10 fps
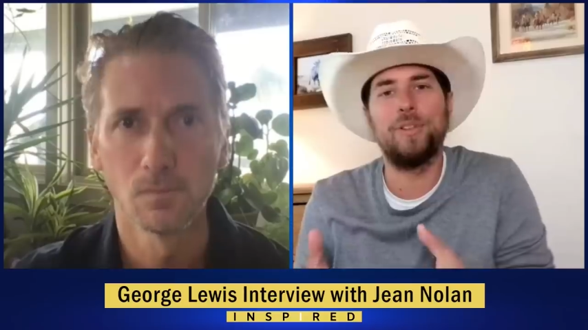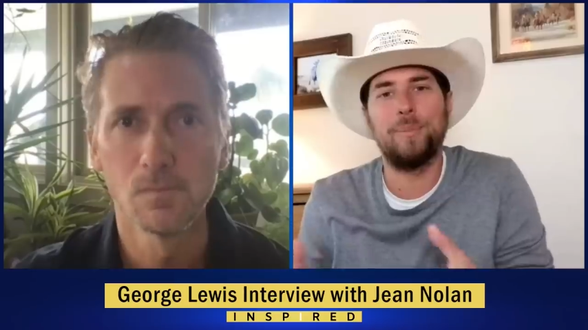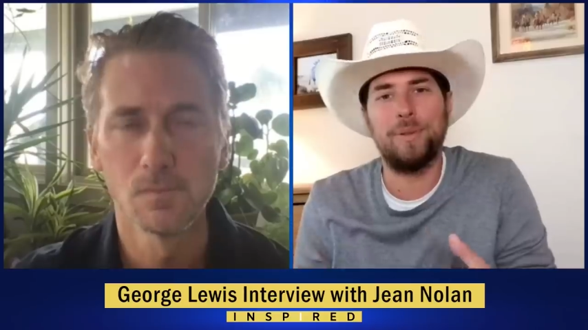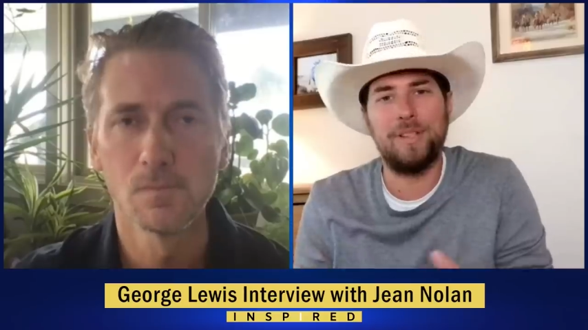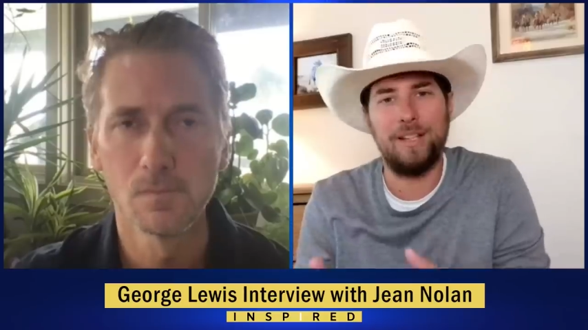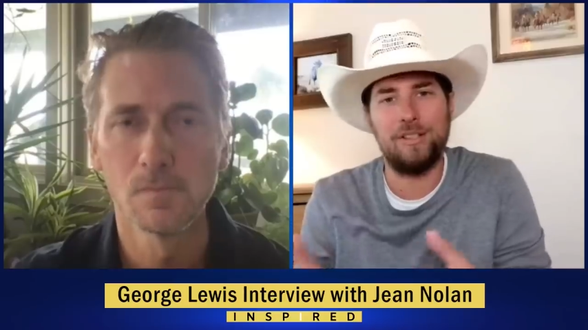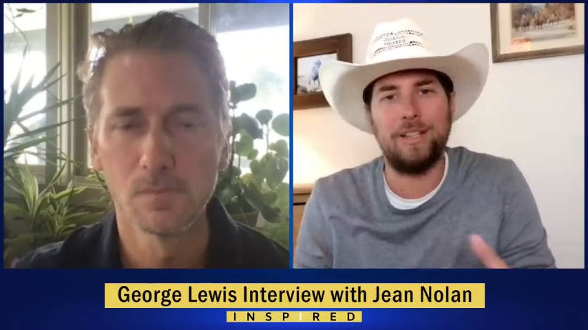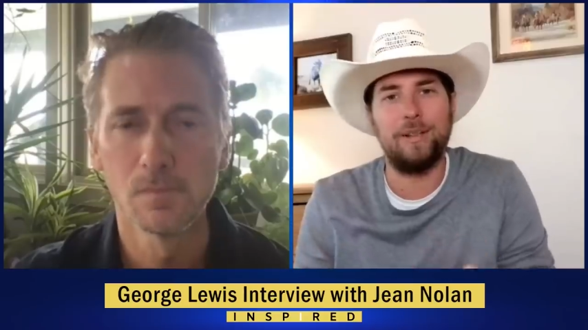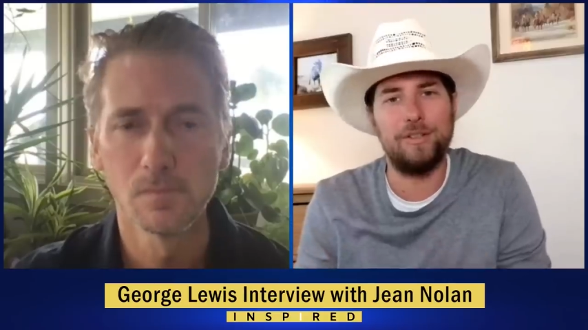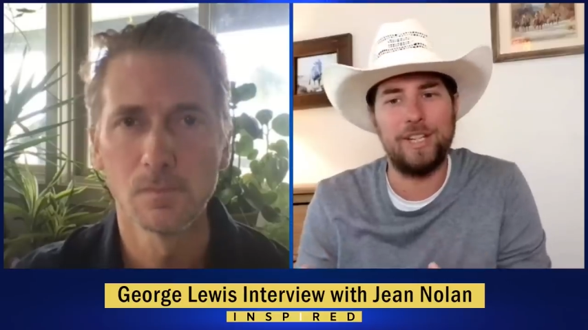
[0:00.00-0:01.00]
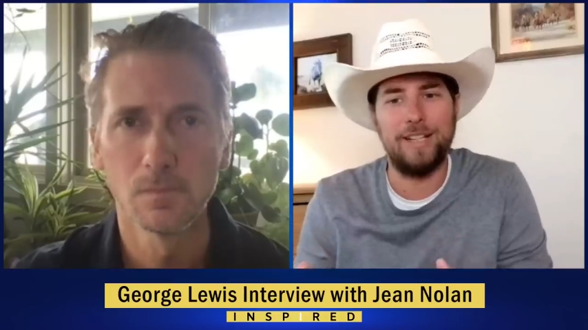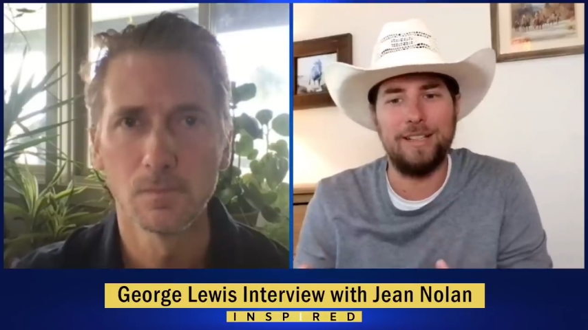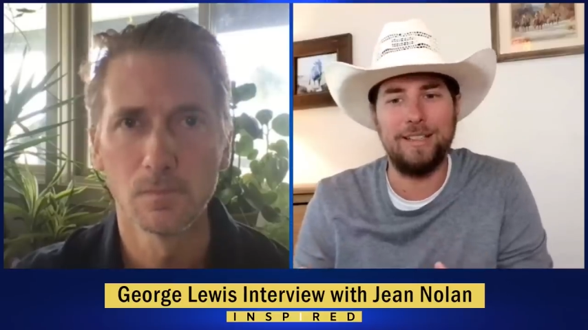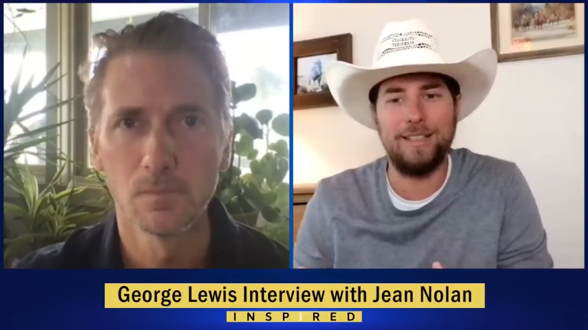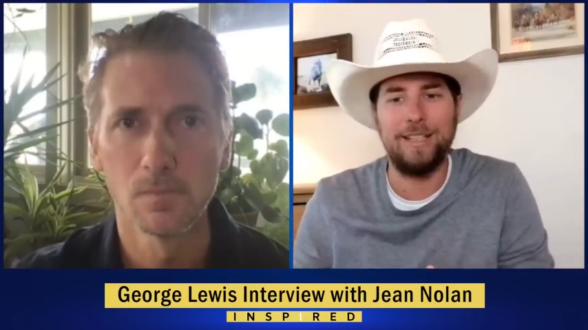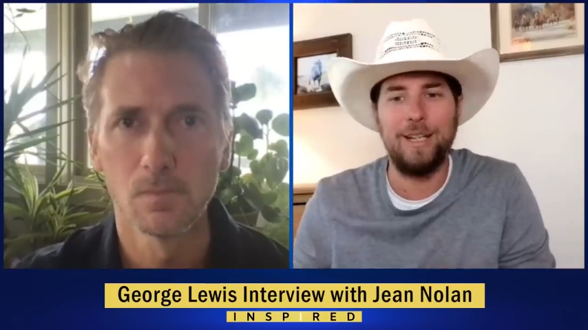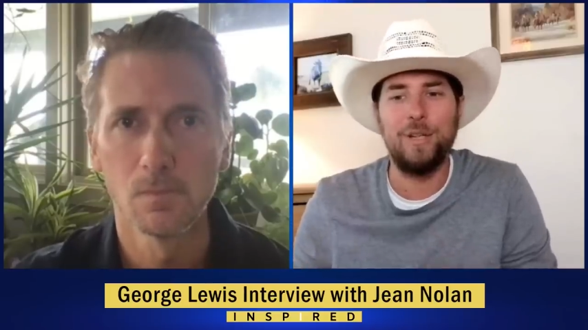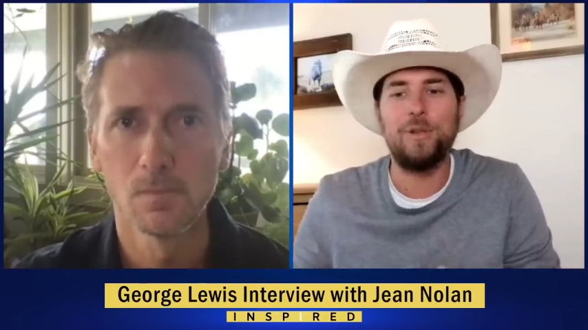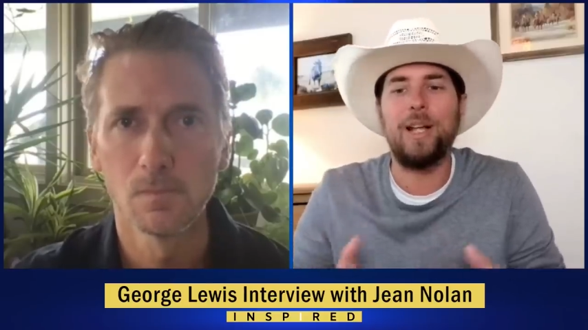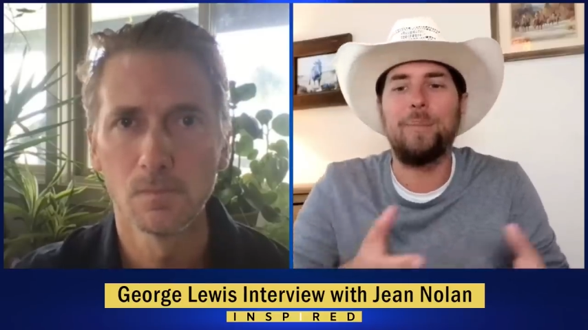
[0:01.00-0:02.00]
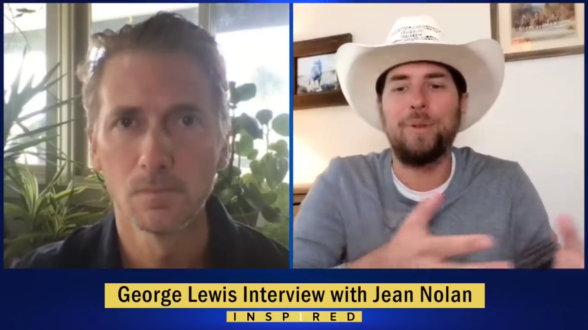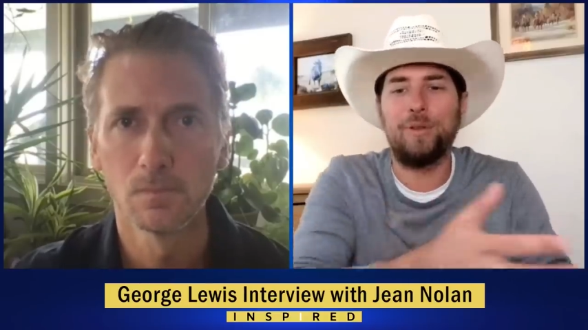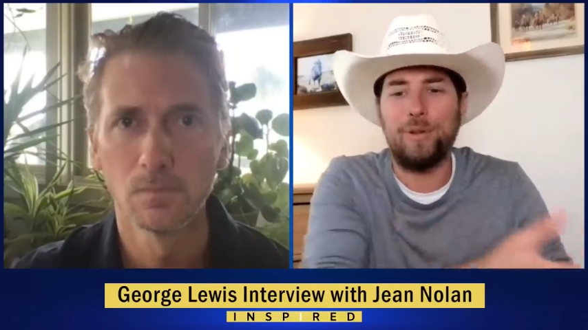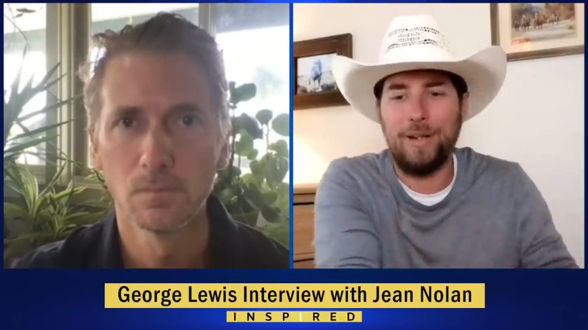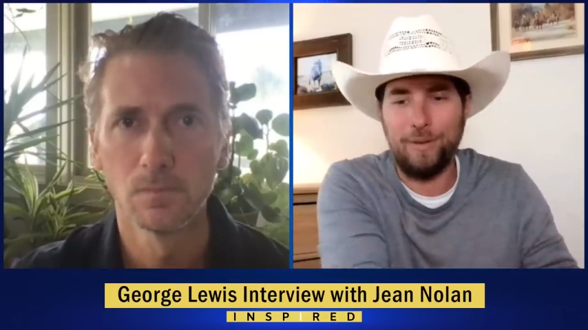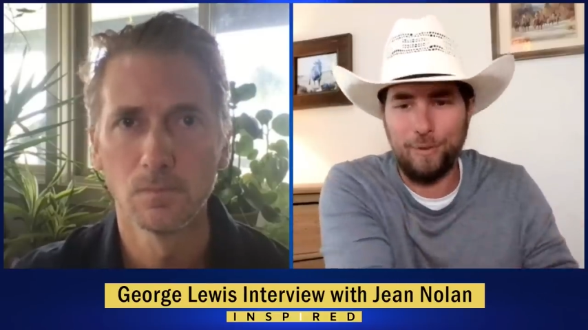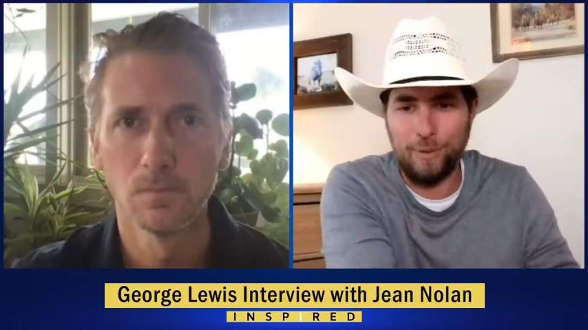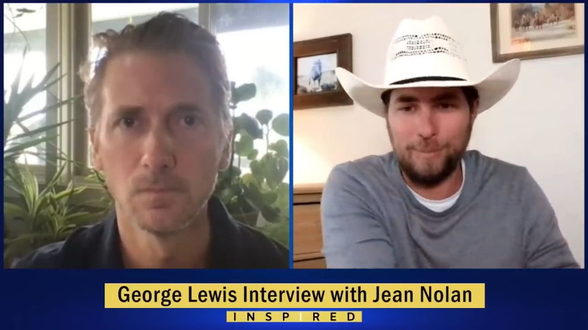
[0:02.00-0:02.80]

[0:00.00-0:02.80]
Speaker 1: the potential energetically to help us transform